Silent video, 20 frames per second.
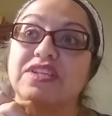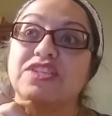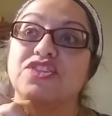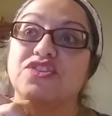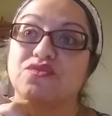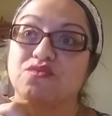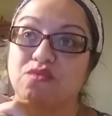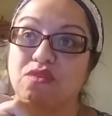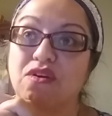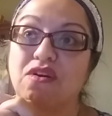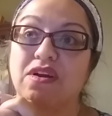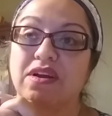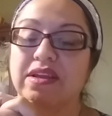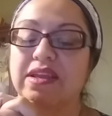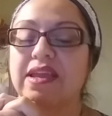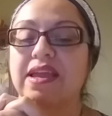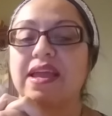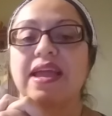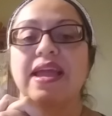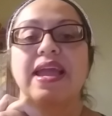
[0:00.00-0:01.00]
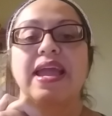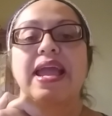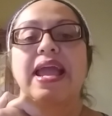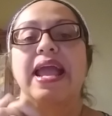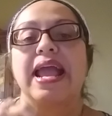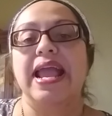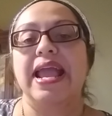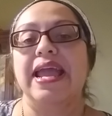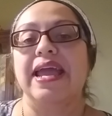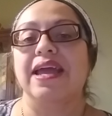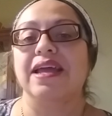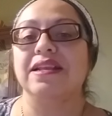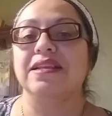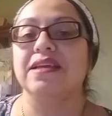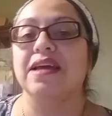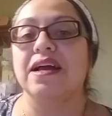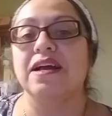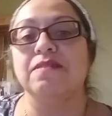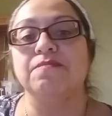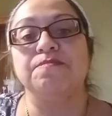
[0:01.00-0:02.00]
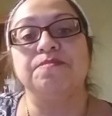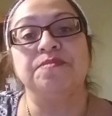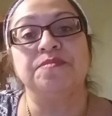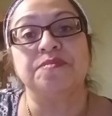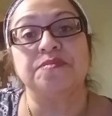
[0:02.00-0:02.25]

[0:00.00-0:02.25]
strong. And